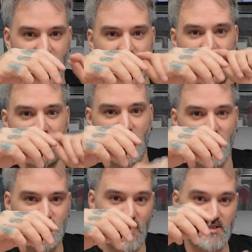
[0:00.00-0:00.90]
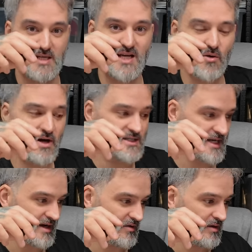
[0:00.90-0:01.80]
and a line, then a big space? That's how I
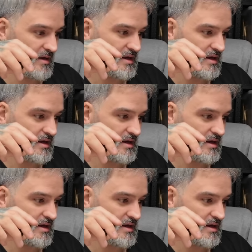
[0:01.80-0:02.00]
set it out.